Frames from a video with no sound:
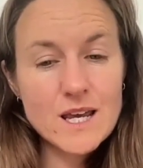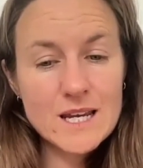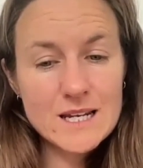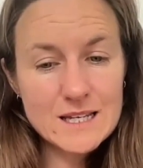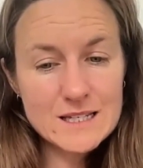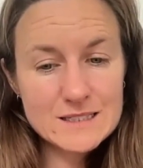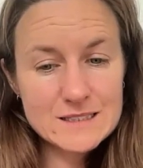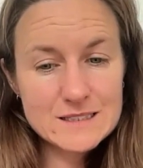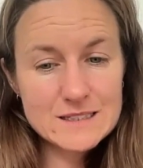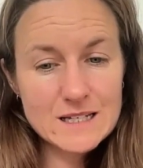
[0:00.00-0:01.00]
It
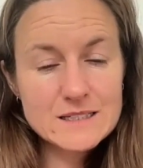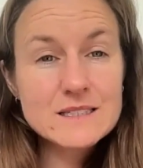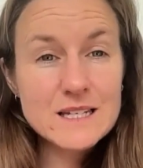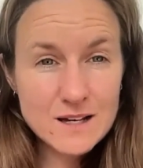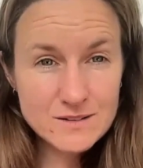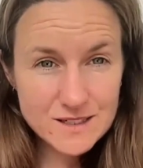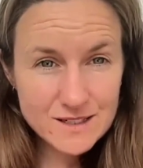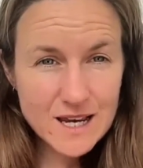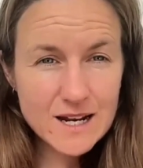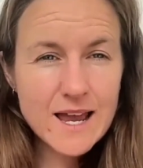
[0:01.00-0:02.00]
is
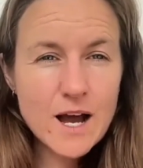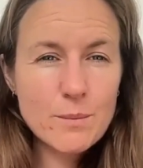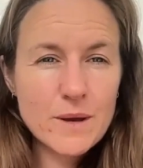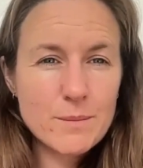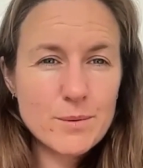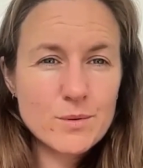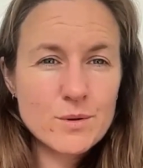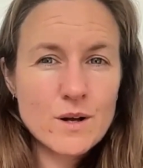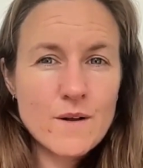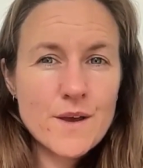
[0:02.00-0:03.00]
astounding at how people